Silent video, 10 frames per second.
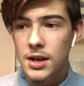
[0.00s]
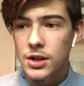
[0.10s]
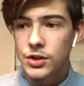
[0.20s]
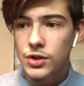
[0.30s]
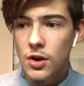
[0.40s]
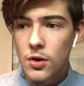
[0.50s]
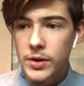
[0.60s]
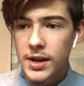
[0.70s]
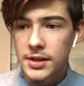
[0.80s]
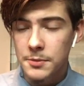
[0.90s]
So
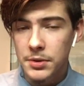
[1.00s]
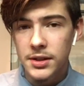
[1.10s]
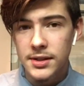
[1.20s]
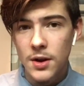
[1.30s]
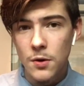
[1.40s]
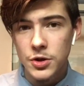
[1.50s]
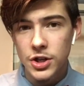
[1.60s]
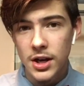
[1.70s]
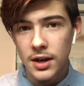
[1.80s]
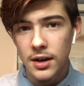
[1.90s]
yes, please go
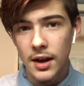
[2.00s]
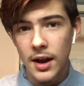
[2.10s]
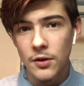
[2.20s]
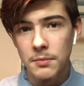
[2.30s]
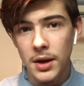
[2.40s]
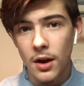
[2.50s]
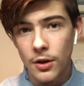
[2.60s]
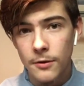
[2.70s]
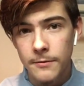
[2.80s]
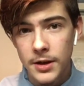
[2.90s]
check out my
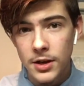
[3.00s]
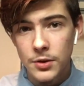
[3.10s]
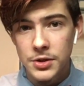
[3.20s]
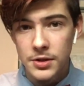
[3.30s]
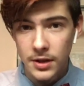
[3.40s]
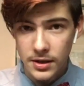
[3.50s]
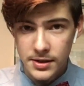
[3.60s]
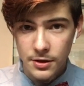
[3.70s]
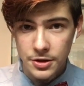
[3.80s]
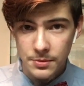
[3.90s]
other videos.
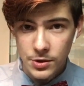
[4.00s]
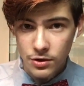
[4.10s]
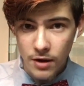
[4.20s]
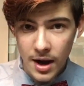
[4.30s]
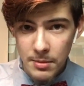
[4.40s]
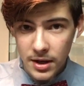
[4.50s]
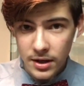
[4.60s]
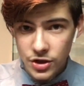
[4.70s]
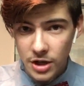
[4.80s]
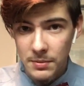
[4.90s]
Consider
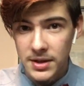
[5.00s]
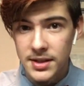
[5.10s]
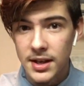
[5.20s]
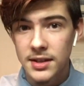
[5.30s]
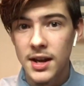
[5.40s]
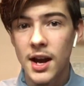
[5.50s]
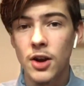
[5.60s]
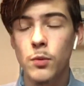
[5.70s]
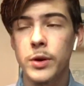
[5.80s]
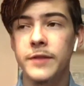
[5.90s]
subscribing. Check my TikTok.
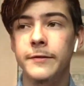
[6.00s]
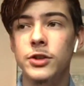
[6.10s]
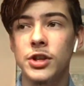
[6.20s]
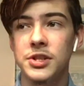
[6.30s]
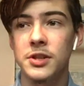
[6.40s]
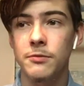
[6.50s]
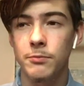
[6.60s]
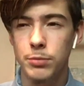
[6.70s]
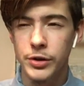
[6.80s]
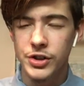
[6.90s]
We've just
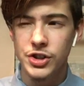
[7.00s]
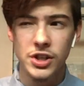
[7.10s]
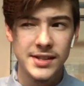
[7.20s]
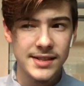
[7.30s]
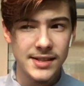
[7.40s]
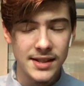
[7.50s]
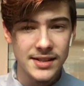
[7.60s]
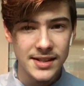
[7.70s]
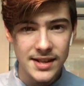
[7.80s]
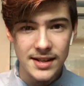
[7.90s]
reached
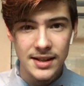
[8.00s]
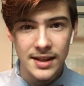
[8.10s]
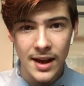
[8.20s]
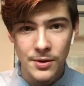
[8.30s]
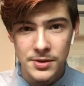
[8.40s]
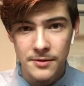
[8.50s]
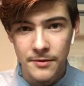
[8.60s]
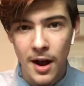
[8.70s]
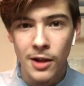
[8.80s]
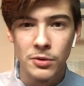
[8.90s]
16,000
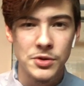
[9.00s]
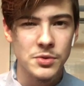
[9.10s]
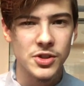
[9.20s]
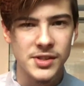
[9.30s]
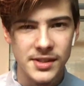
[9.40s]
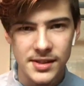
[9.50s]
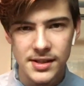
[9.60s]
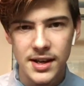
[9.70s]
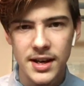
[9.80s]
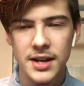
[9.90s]
followers, which is
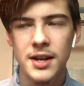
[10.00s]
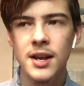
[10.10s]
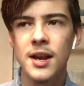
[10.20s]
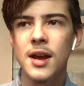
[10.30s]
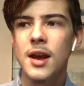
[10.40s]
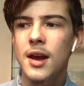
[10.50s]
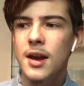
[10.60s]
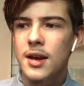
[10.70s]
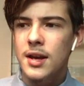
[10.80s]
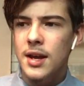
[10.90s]
insane.
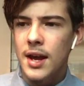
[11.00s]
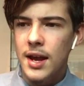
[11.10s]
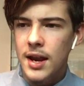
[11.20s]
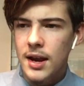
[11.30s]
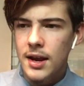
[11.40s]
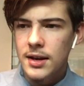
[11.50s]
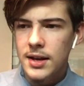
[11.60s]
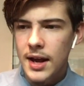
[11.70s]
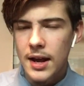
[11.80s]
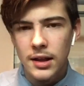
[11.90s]
And
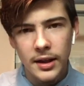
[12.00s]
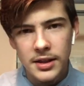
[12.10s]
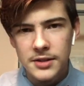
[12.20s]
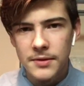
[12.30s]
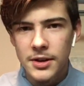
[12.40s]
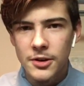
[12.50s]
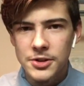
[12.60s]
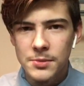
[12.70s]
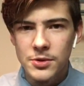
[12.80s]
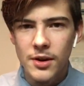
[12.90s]
yeah, like this video,
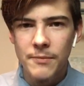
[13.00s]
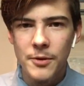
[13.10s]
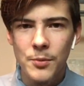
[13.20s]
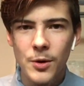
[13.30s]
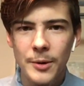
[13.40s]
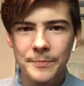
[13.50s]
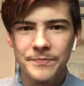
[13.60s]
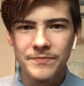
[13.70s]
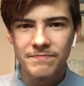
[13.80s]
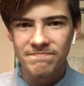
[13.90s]
subscribe for more.
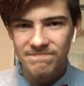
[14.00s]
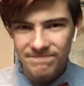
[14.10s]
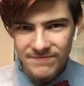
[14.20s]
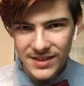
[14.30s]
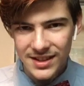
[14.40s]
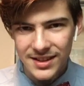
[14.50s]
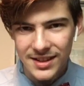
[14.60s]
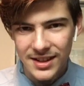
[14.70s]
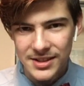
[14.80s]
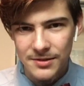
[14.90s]

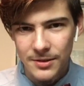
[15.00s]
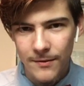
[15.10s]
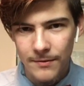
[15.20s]
Thanks for...